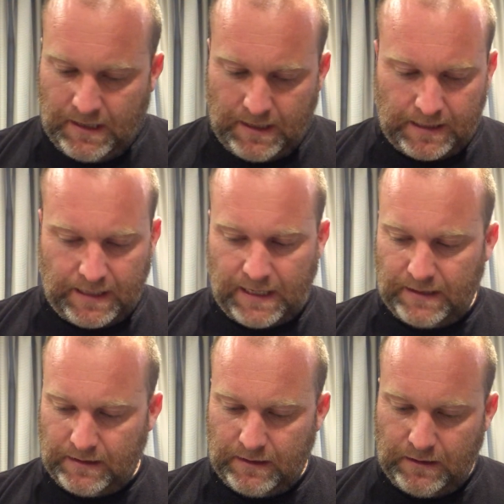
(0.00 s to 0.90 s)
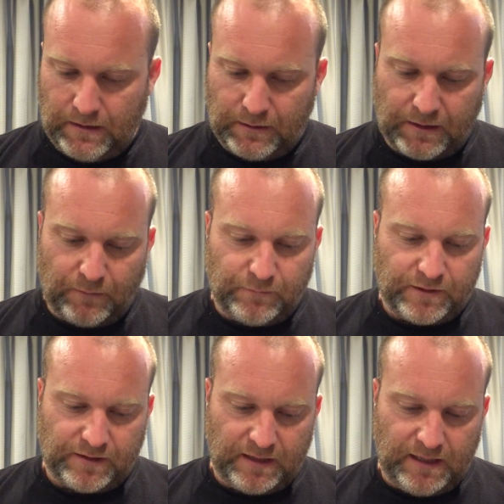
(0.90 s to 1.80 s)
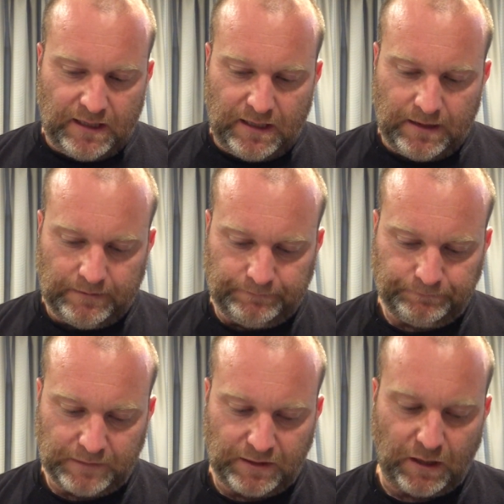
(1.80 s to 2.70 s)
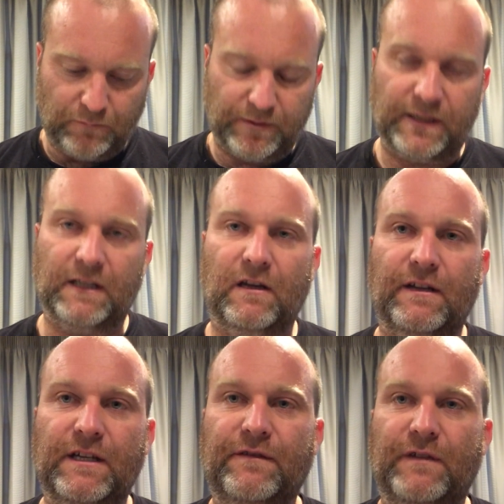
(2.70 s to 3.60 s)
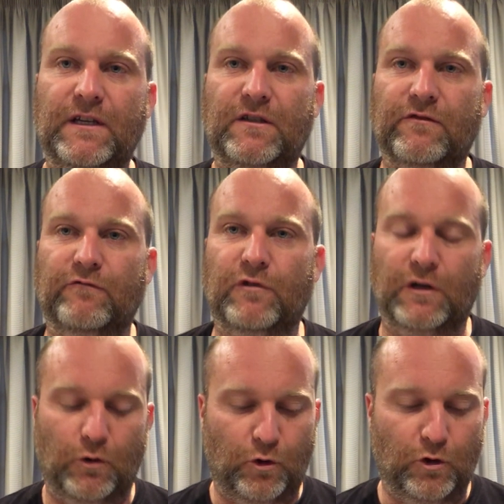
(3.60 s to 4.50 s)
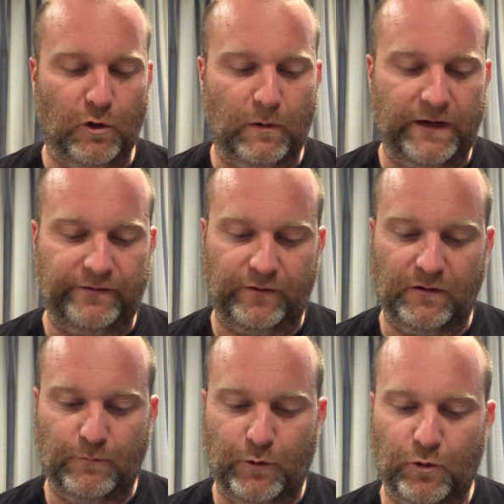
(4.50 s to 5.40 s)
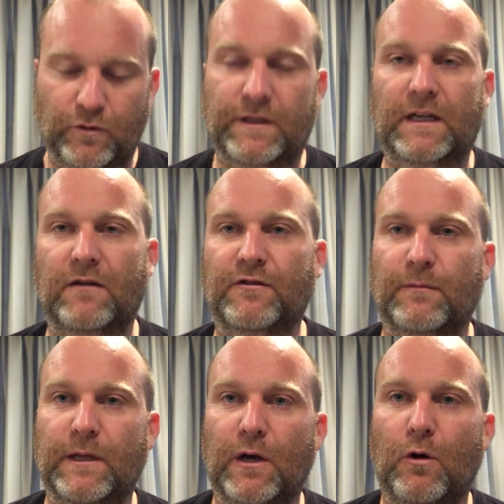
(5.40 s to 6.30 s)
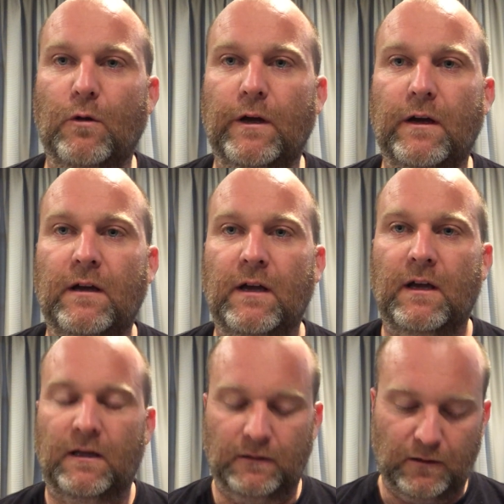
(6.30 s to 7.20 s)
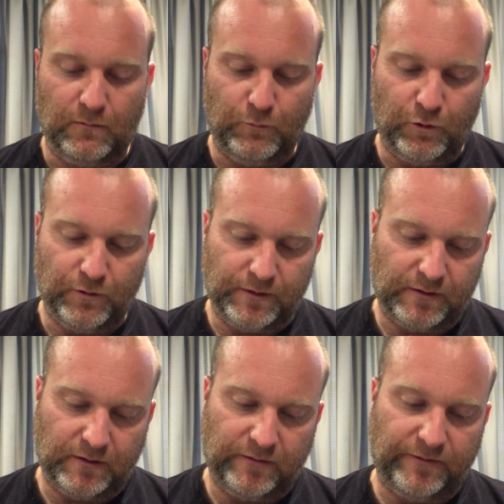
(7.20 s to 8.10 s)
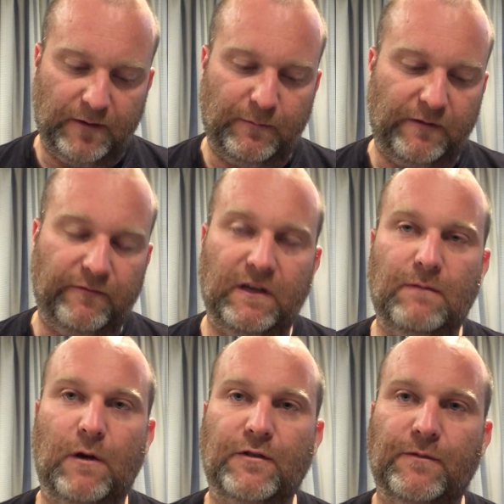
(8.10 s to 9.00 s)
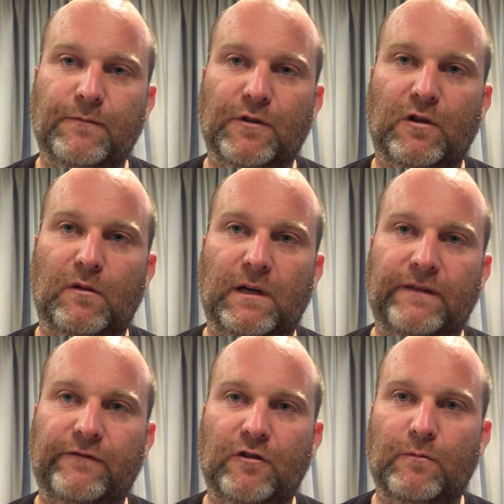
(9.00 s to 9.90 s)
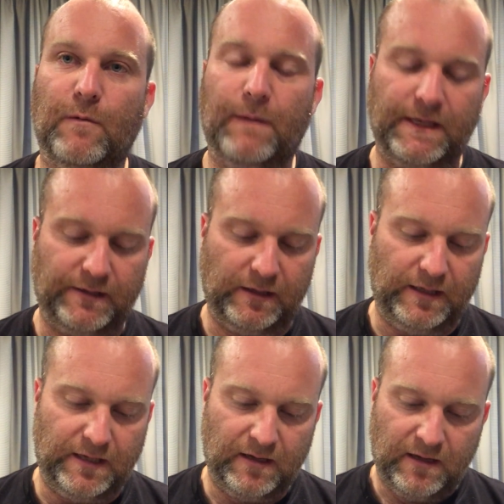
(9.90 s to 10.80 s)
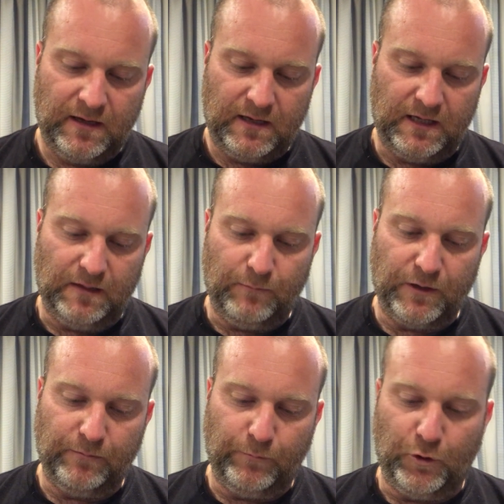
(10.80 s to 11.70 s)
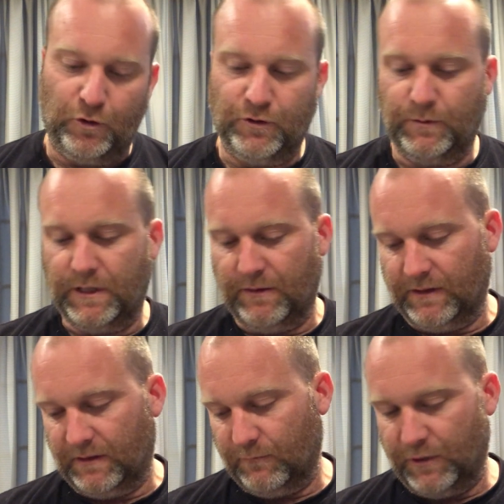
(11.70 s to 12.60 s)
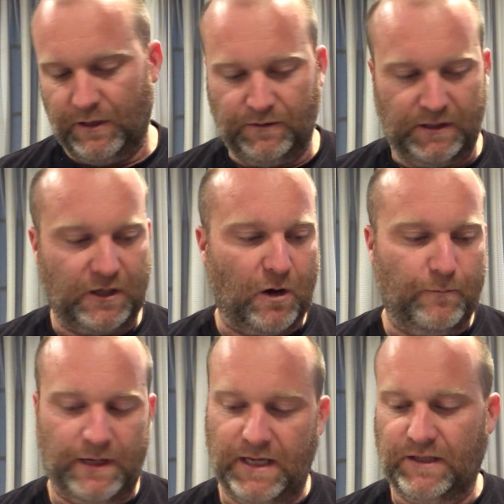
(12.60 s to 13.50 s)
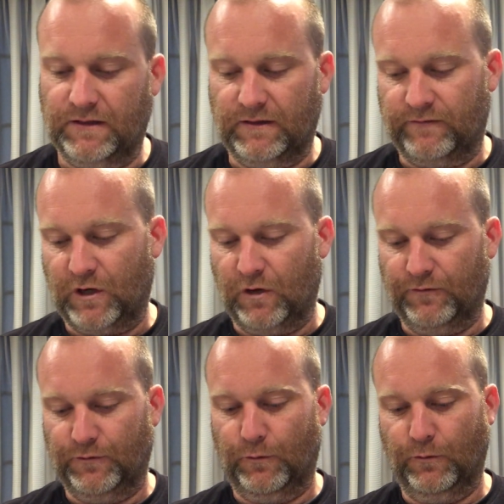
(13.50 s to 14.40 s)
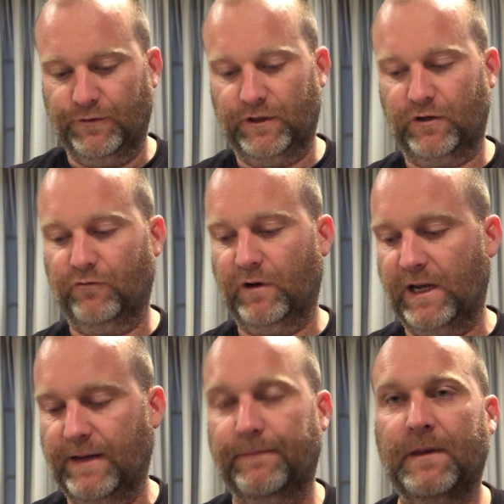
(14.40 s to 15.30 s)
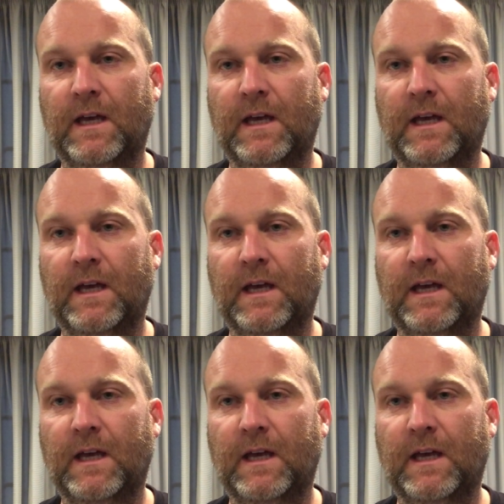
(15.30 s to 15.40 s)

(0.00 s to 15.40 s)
again, you don't see a lot of these features running all the way through the board. You know, some of the older longboards and stuff, they'd be V bottoms all the way through, but basically in the modern board we're using combinations of contours to create